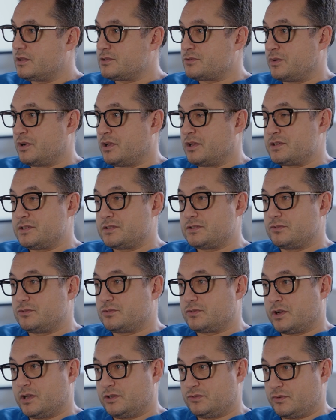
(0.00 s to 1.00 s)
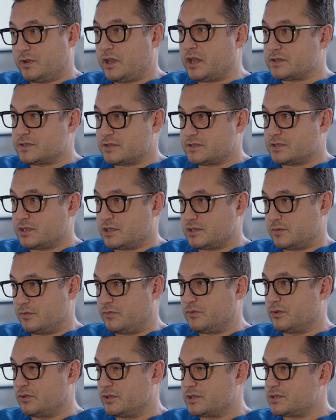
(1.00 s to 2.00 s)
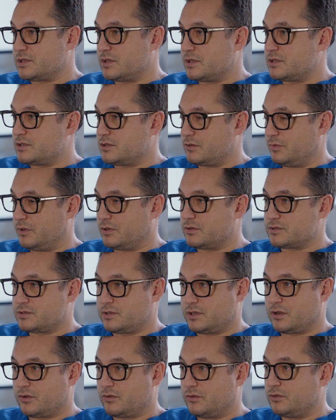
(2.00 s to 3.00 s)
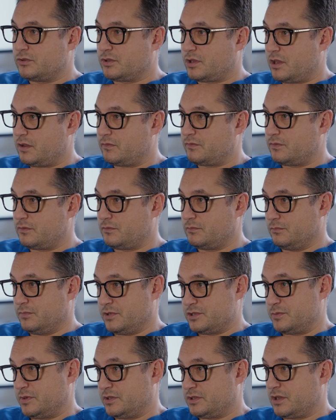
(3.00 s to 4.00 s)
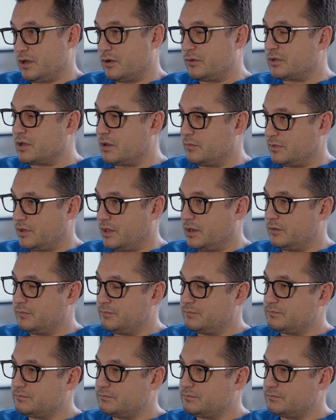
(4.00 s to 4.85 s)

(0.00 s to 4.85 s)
as well as to try to exercise before the surgery because they are going to have much better outcome then.